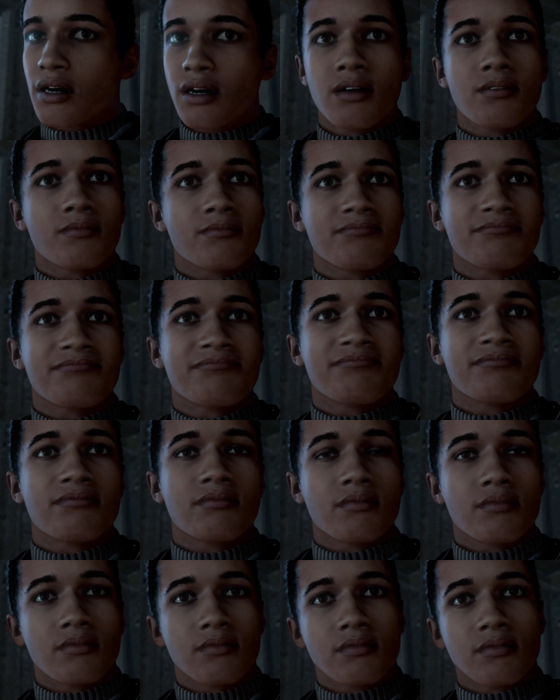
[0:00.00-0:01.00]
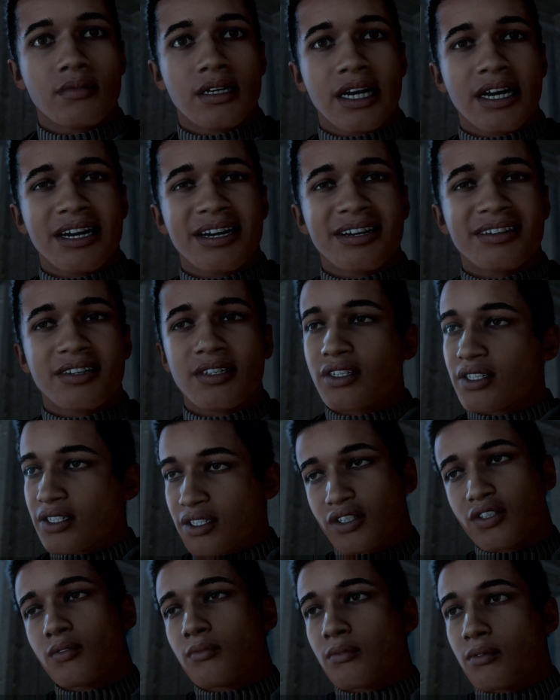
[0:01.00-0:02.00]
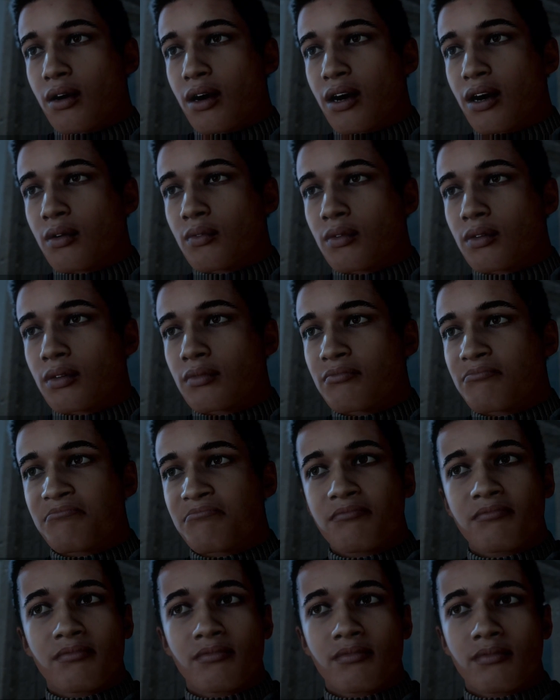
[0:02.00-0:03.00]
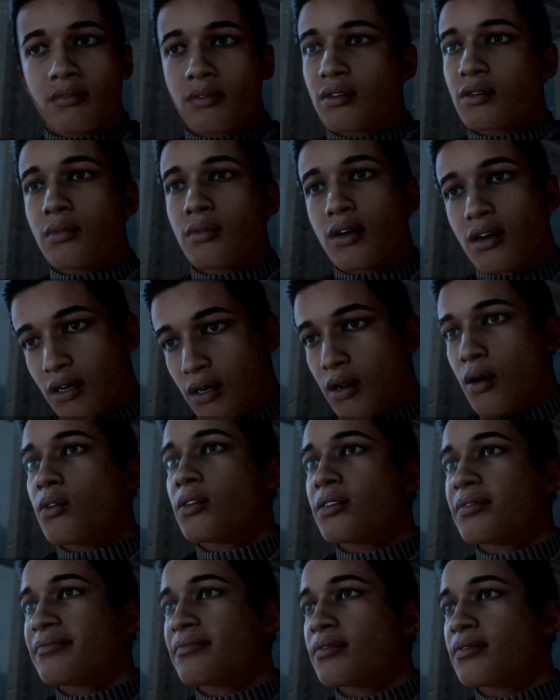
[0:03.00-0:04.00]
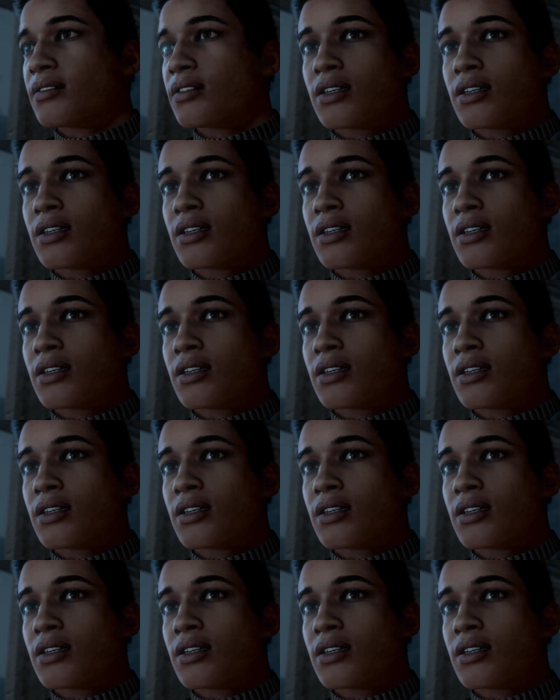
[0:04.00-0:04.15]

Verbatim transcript: Um, this is super awkward, and we all know it.